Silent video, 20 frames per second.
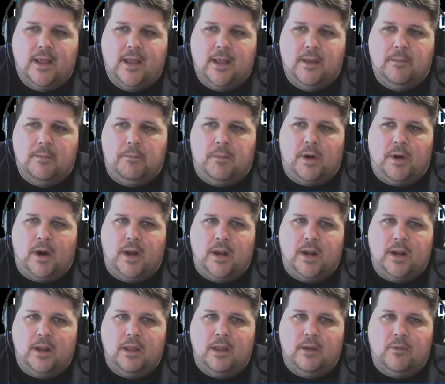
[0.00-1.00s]
But
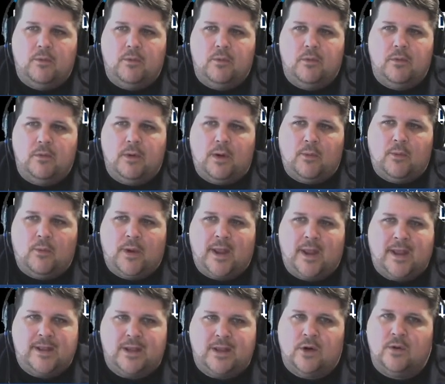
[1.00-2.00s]
what I
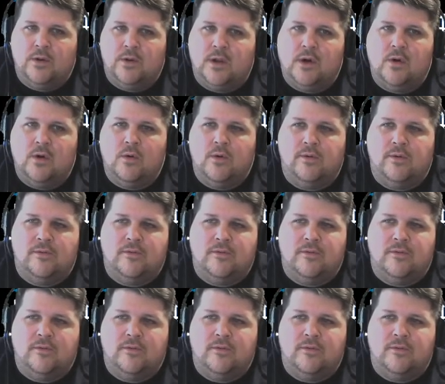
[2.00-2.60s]
don't know is,